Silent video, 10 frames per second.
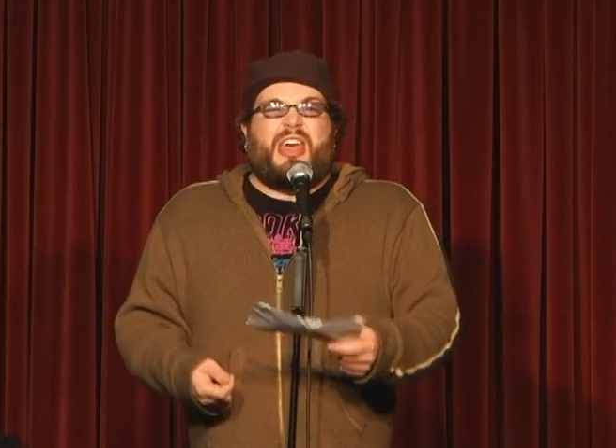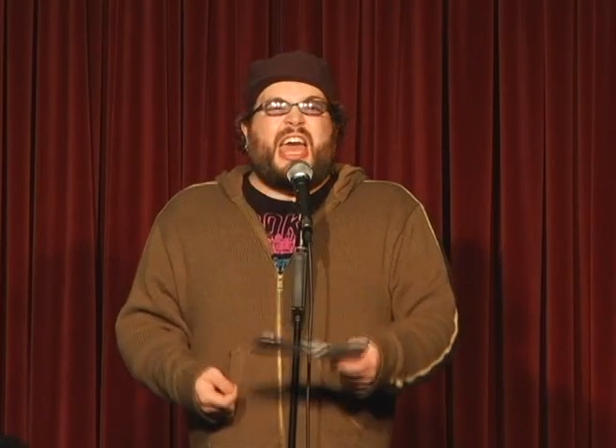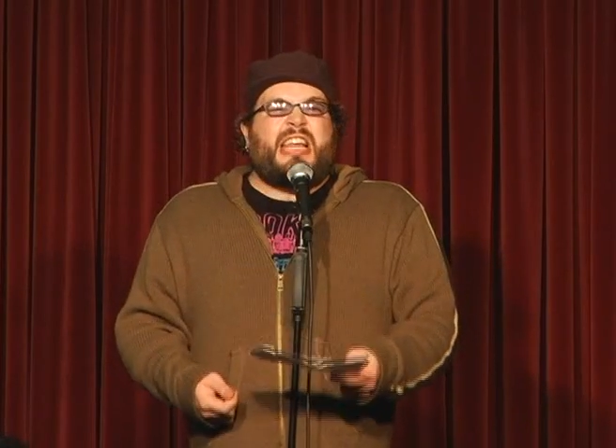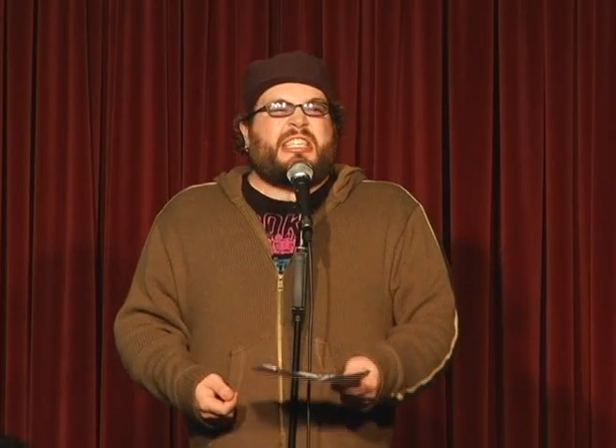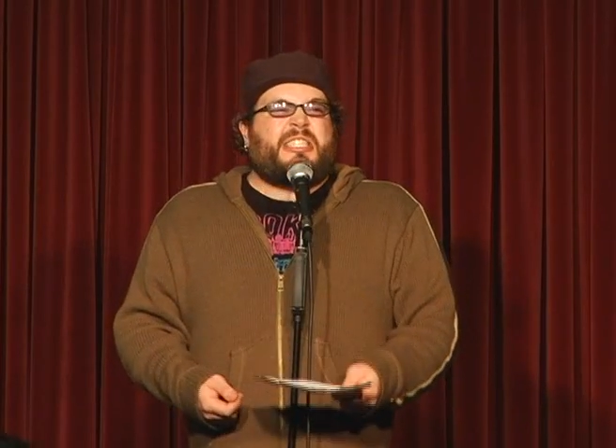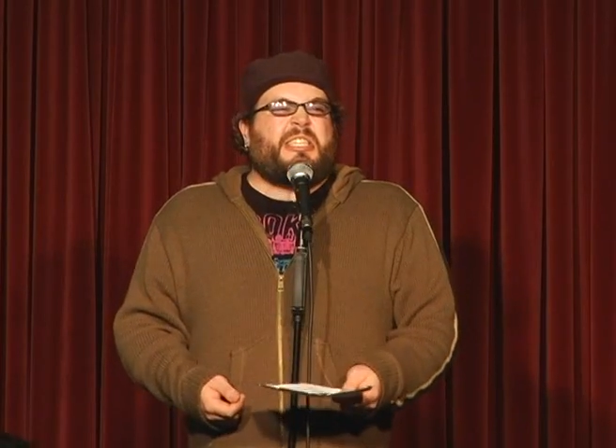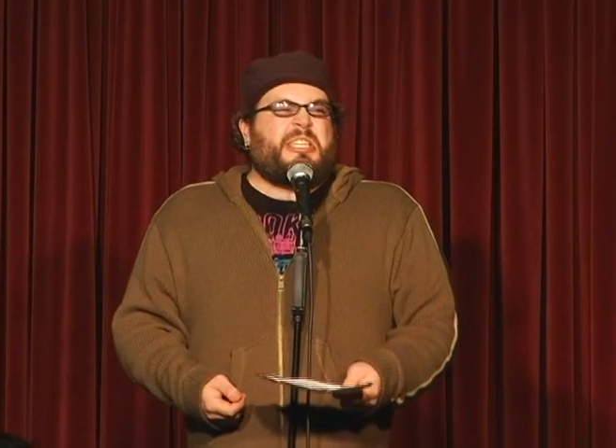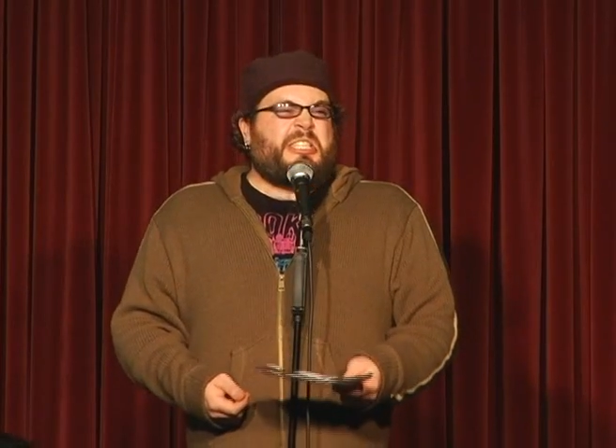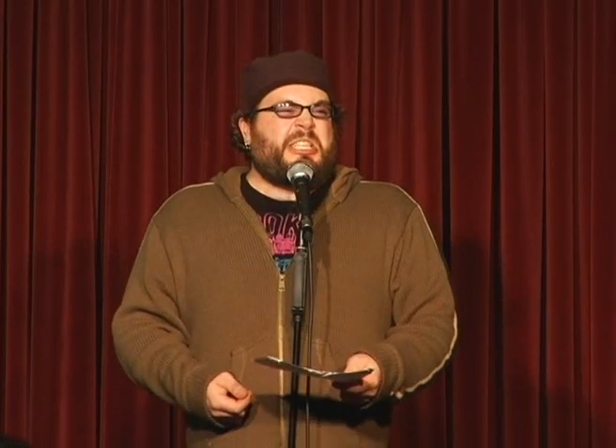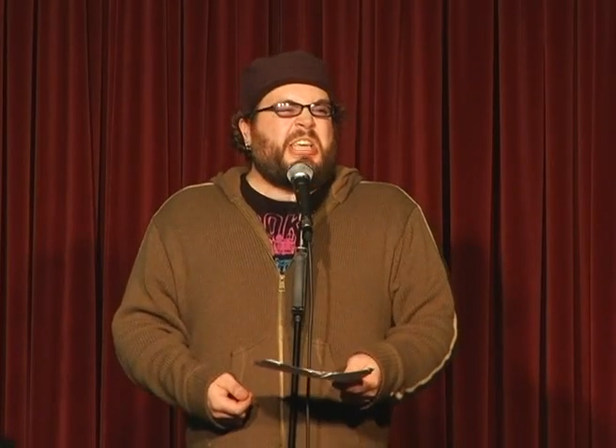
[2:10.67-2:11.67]
that is
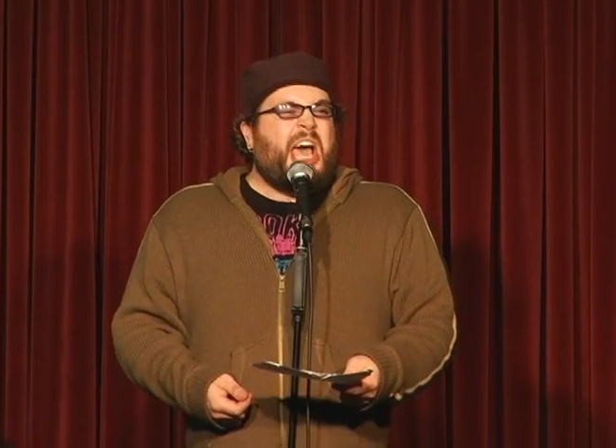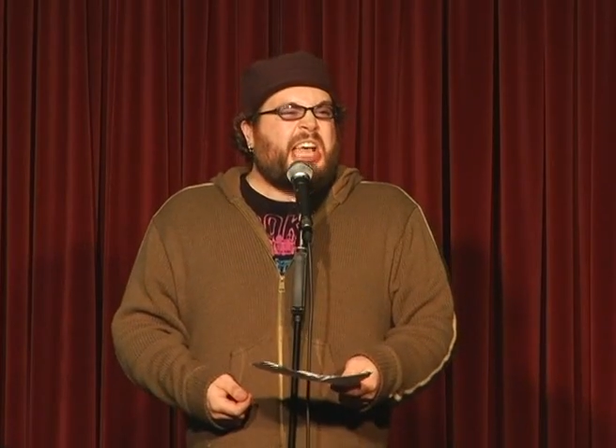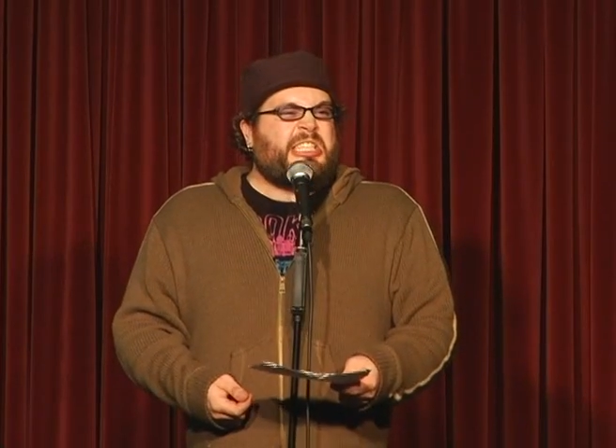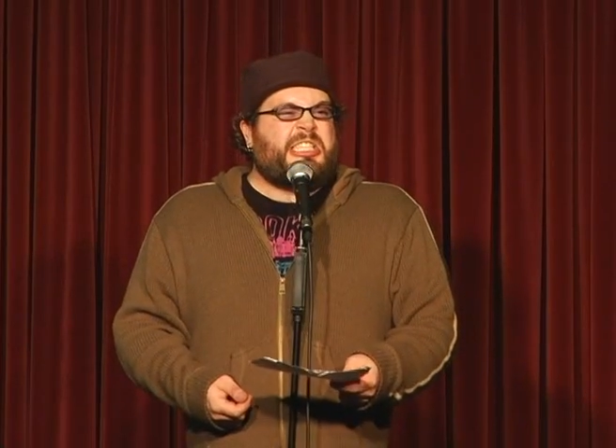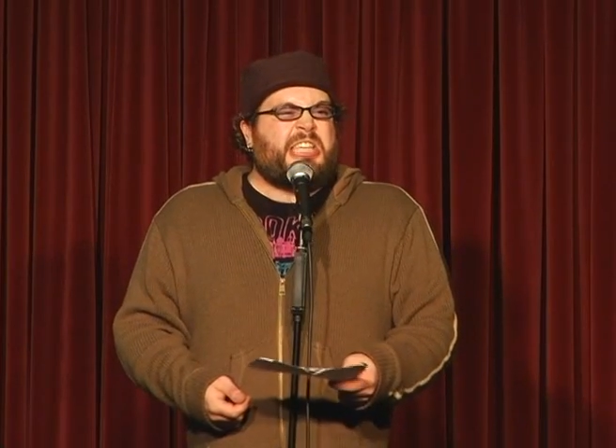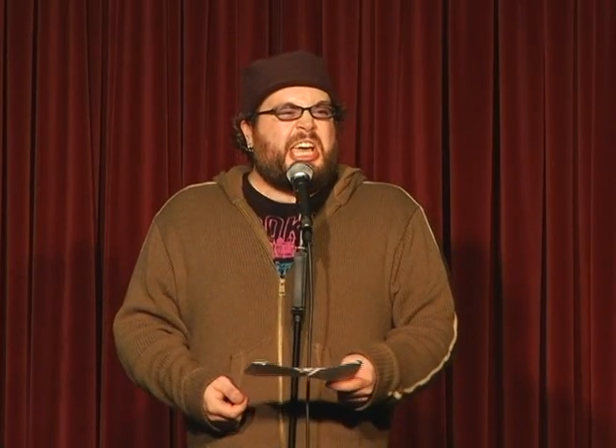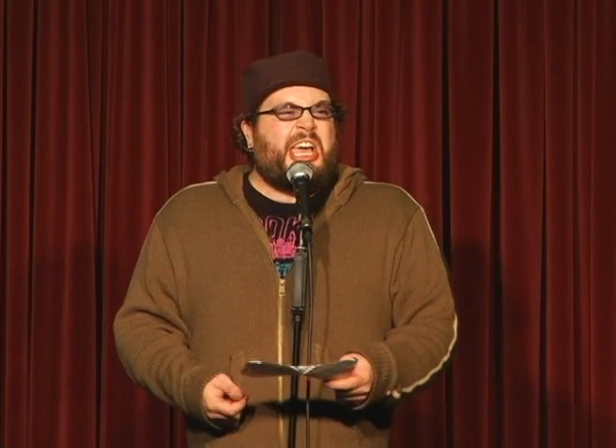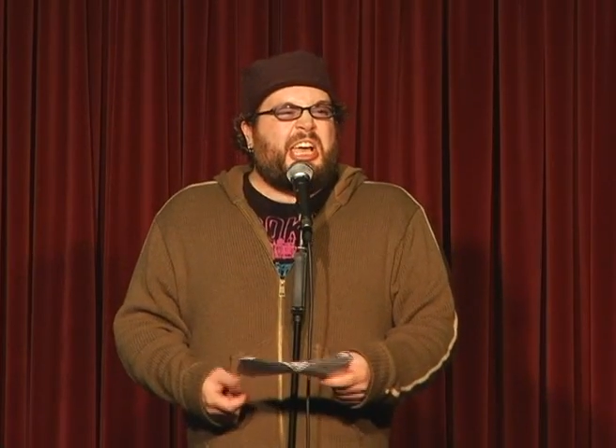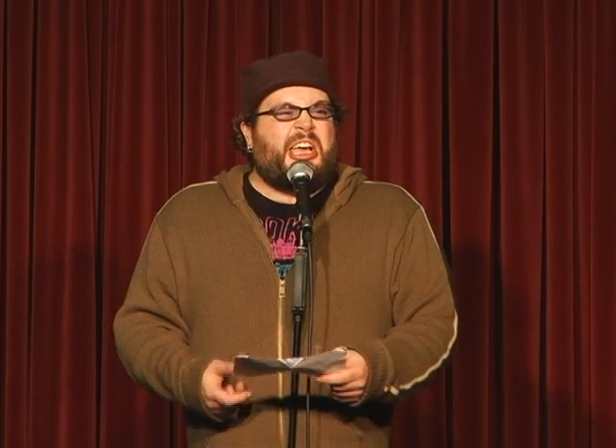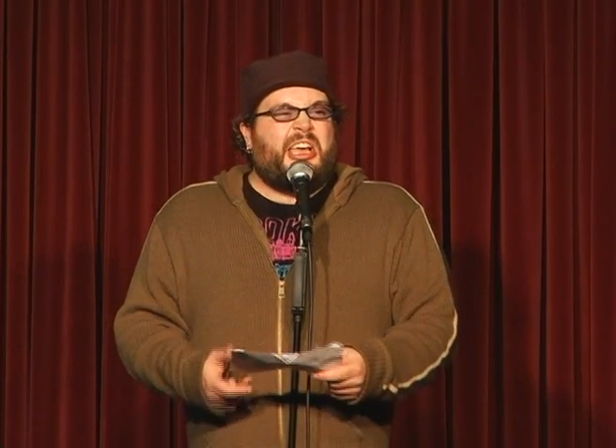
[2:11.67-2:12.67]

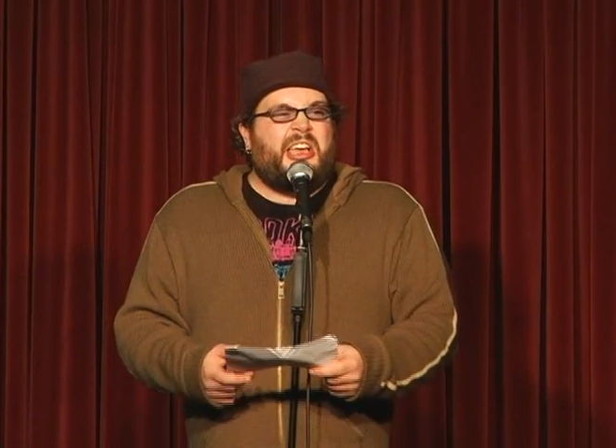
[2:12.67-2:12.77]
disgusting.